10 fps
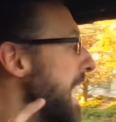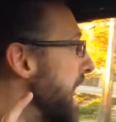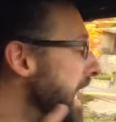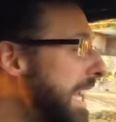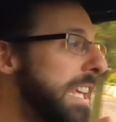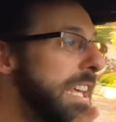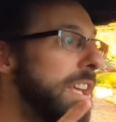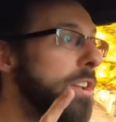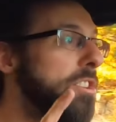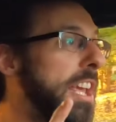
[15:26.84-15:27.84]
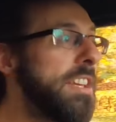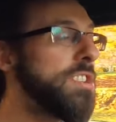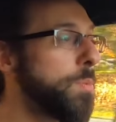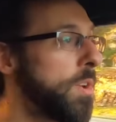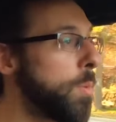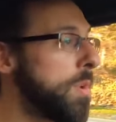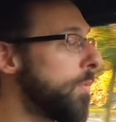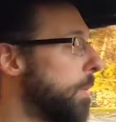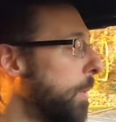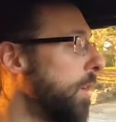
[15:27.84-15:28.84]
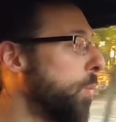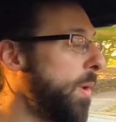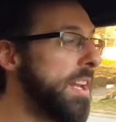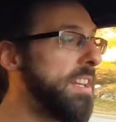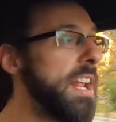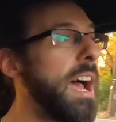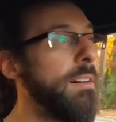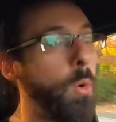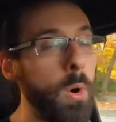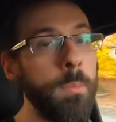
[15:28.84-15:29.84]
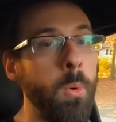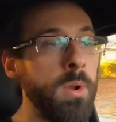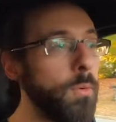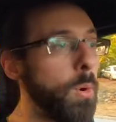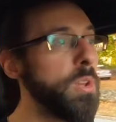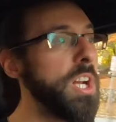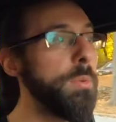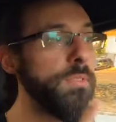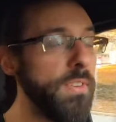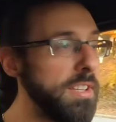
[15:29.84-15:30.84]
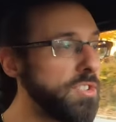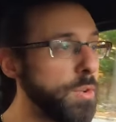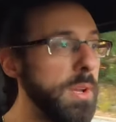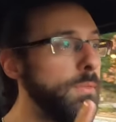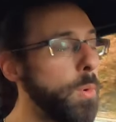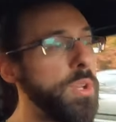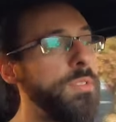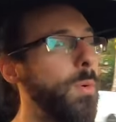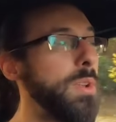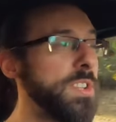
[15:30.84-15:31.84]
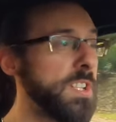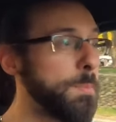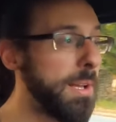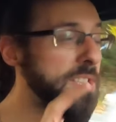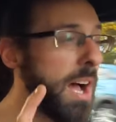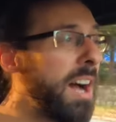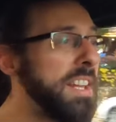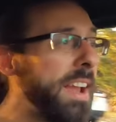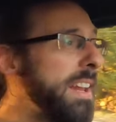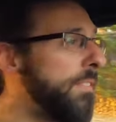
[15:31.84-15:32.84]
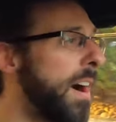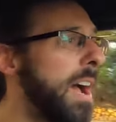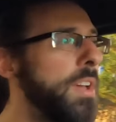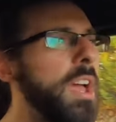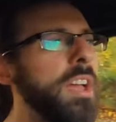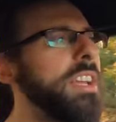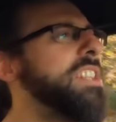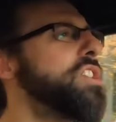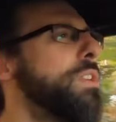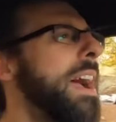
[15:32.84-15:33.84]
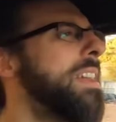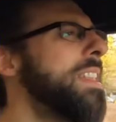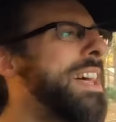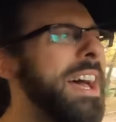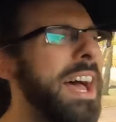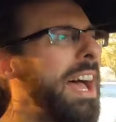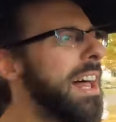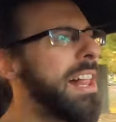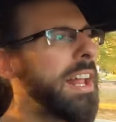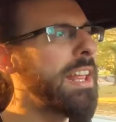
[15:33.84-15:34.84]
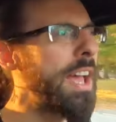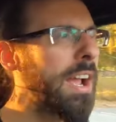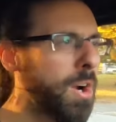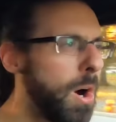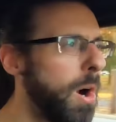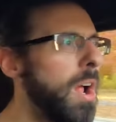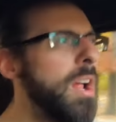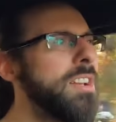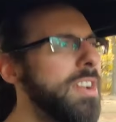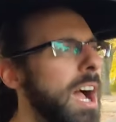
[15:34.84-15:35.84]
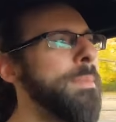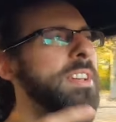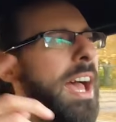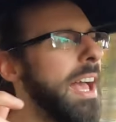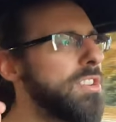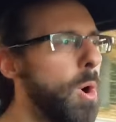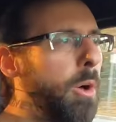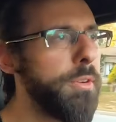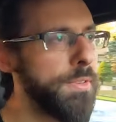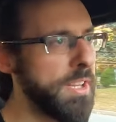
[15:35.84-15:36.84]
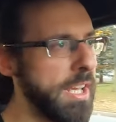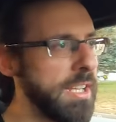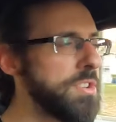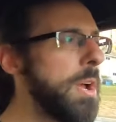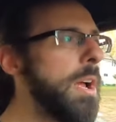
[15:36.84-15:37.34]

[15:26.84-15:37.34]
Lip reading: He takes his 124 Abarth when it did have the 1.4 liter with phase 3, 1446 plus on E85. He tracked the hell out of that car. Time attacks, all different things.